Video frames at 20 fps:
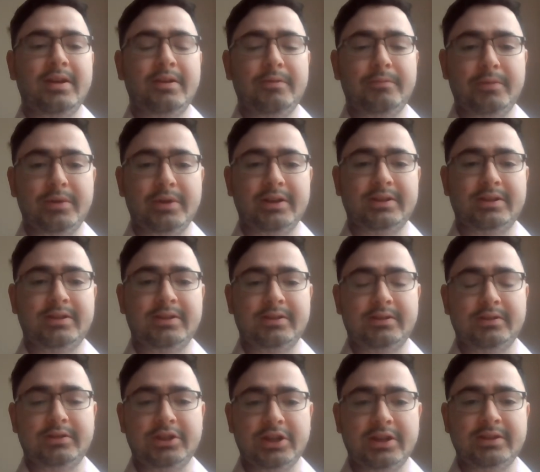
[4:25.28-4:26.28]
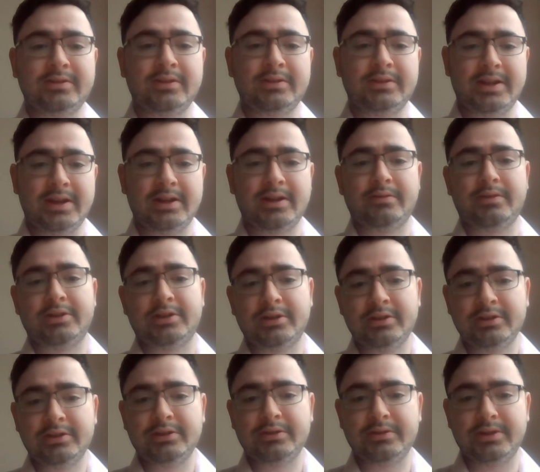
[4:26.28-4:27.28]
with JSON data
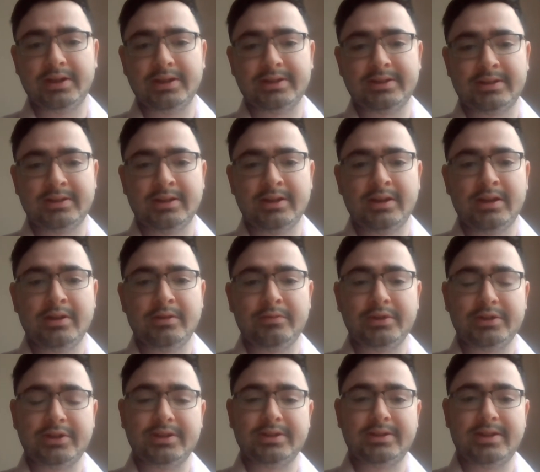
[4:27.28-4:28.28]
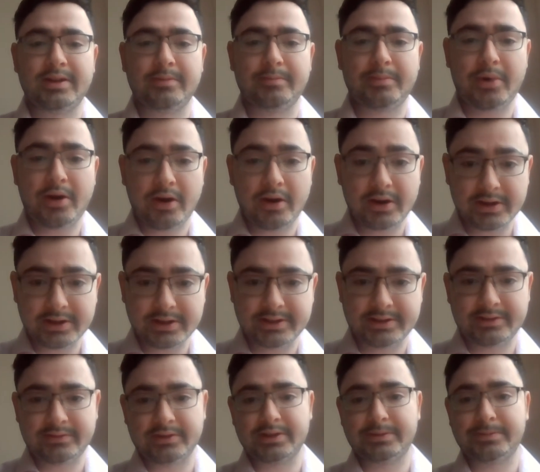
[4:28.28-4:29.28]
returned to us, which is then
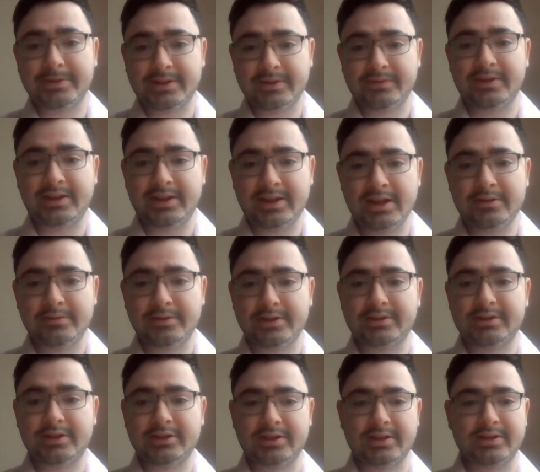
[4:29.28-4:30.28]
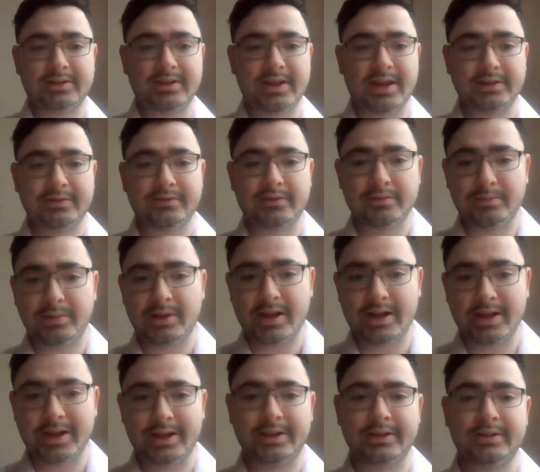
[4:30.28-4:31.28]
parsed for specific keywords such as thanks for
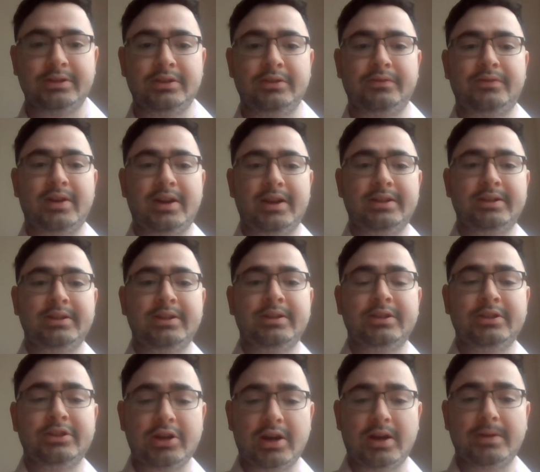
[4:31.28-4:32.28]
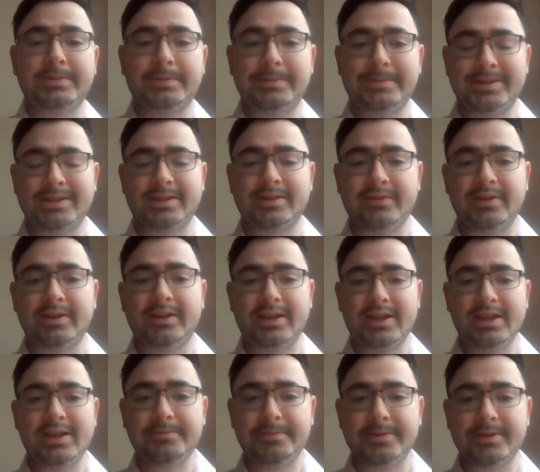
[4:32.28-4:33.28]
applying to find job-specific
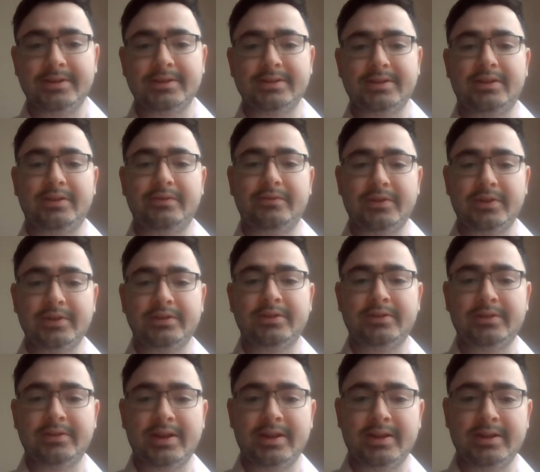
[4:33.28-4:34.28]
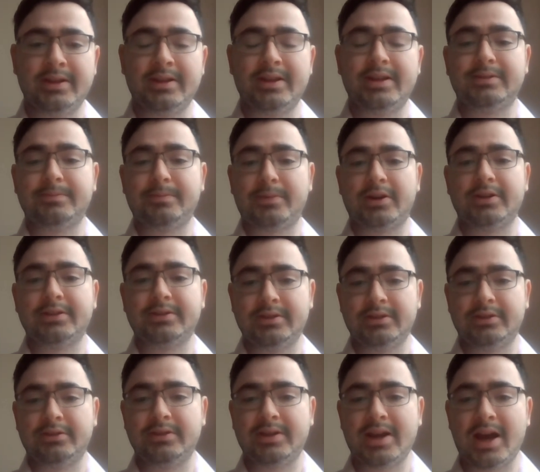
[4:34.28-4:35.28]
emails, and further then it's parsed
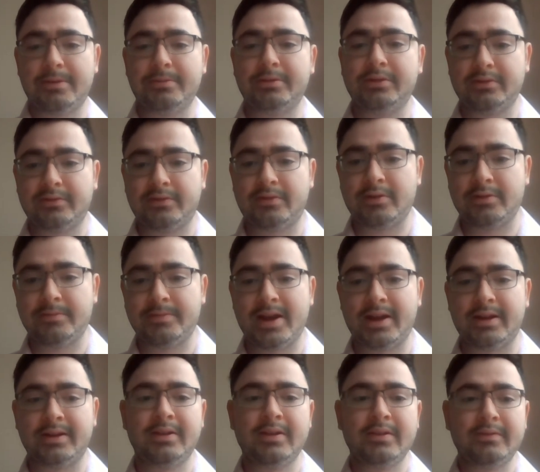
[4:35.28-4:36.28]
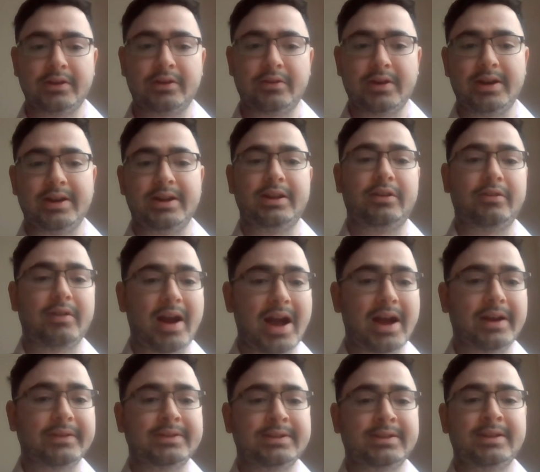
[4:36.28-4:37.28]
into tabular format for creating
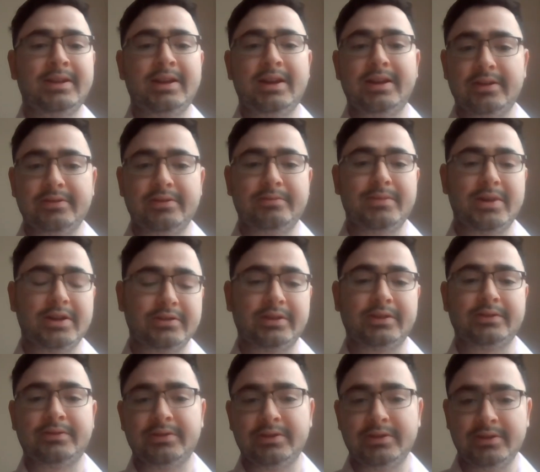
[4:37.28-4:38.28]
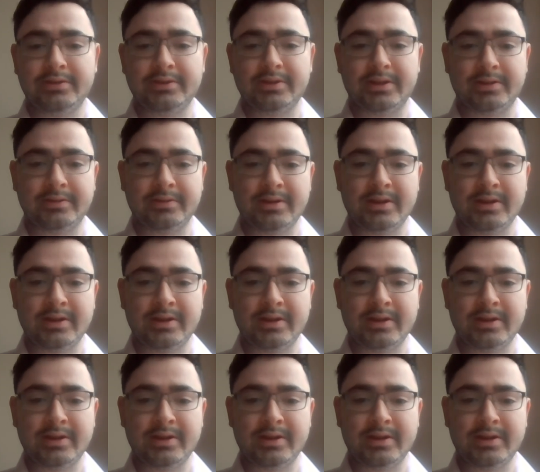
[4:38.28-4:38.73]
graphs and other metrics for the user.